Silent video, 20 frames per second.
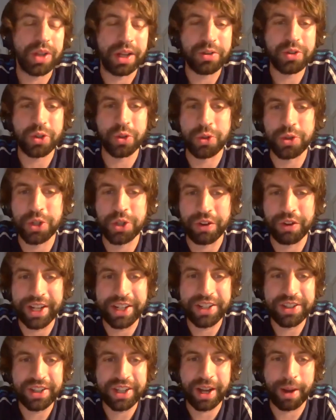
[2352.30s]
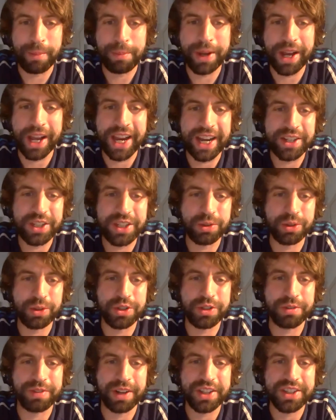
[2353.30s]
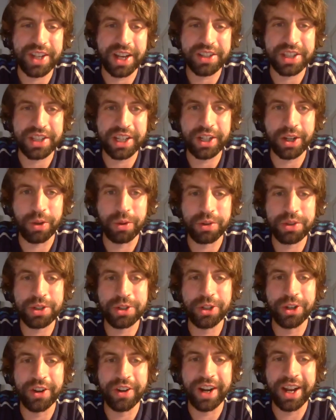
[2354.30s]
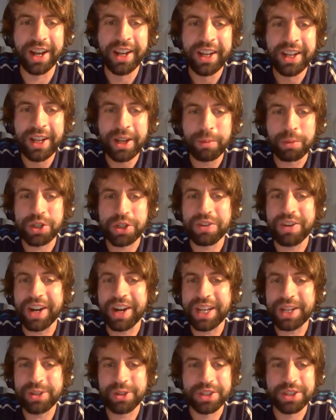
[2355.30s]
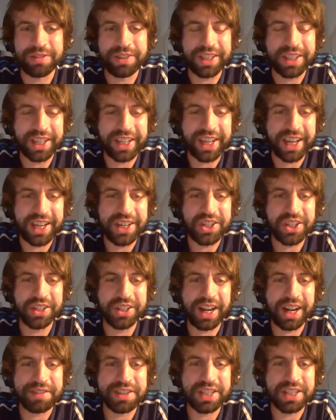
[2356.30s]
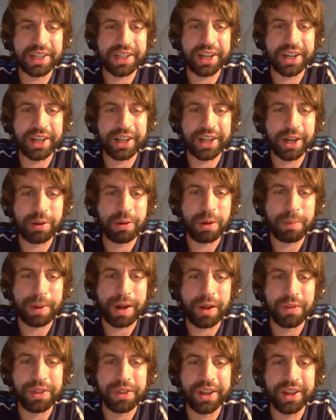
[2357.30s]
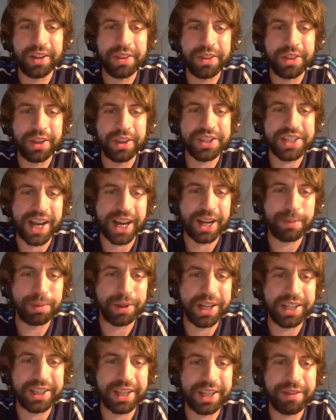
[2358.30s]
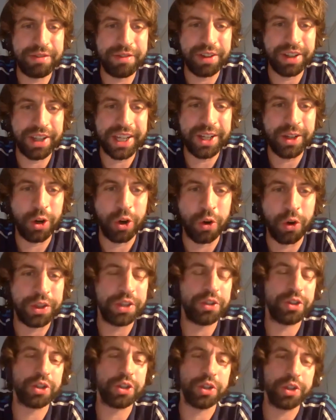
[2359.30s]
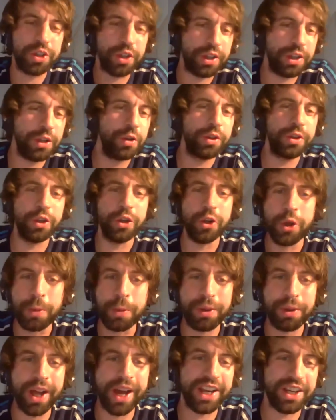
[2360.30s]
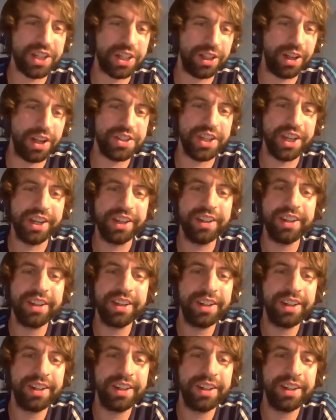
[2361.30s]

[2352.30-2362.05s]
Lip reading: such a great campaign. She was such a fantastic goal scorer. Was there any sort of indication that Everton are going to go about the attack and play differently, or did the new players slot in?